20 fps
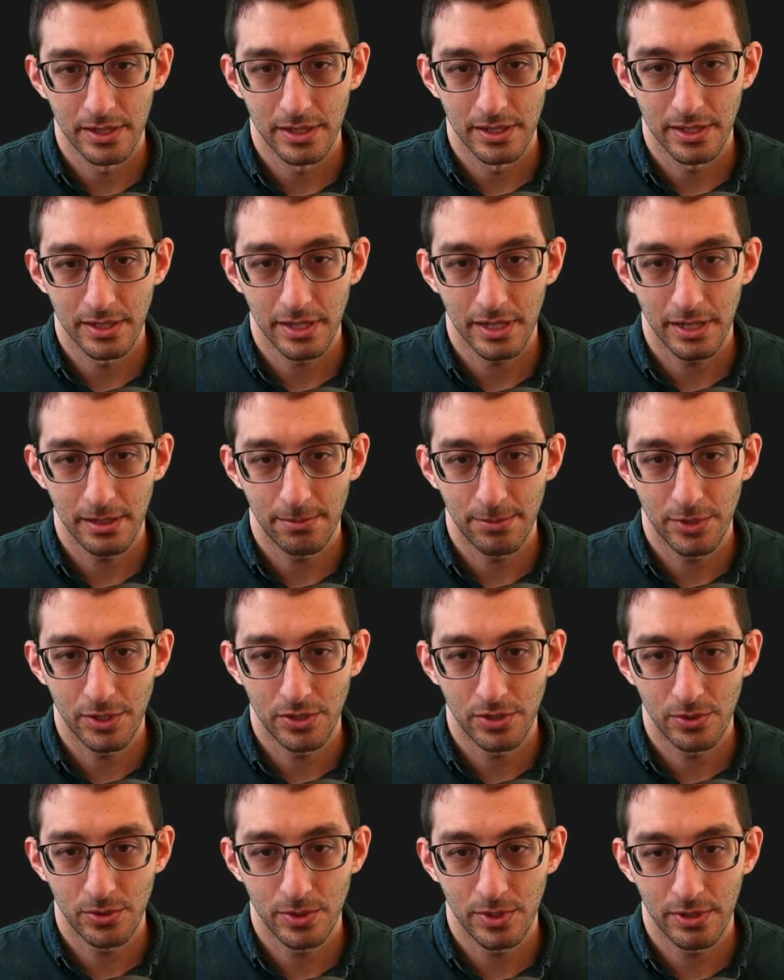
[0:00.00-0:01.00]
Type
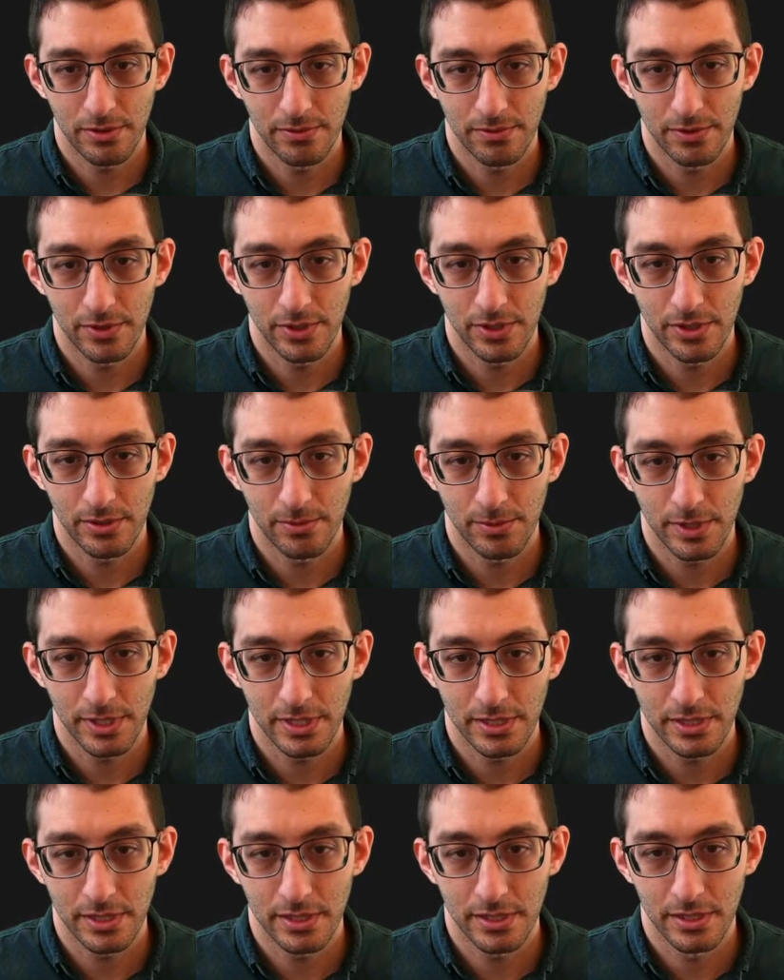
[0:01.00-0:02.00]
to convert. What is
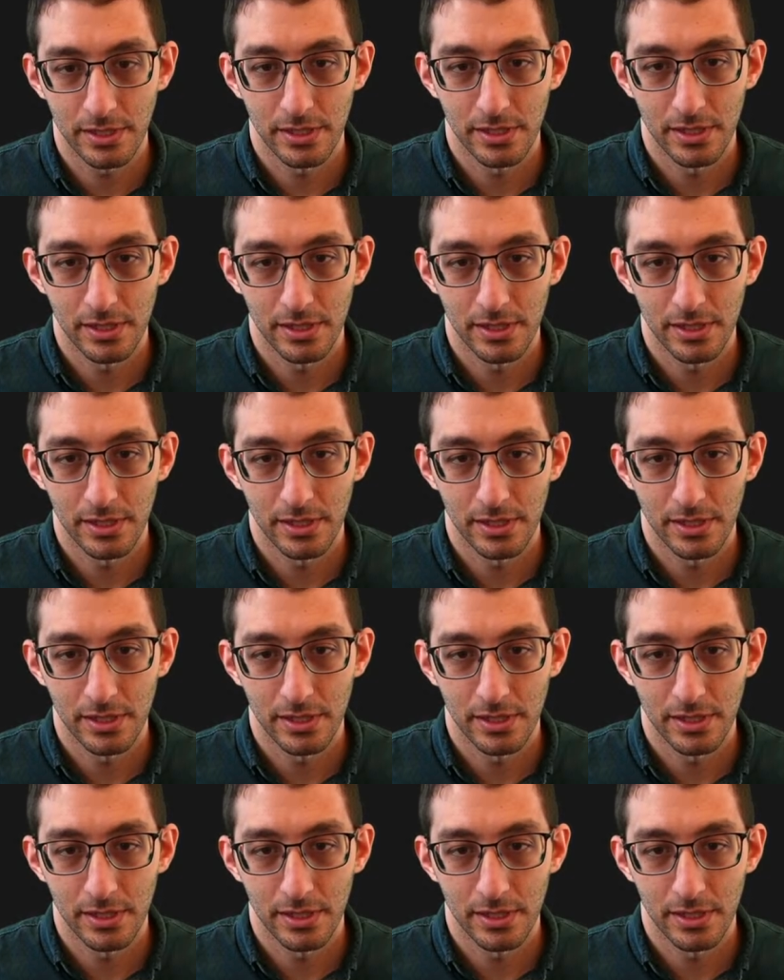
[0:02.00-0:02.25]
this?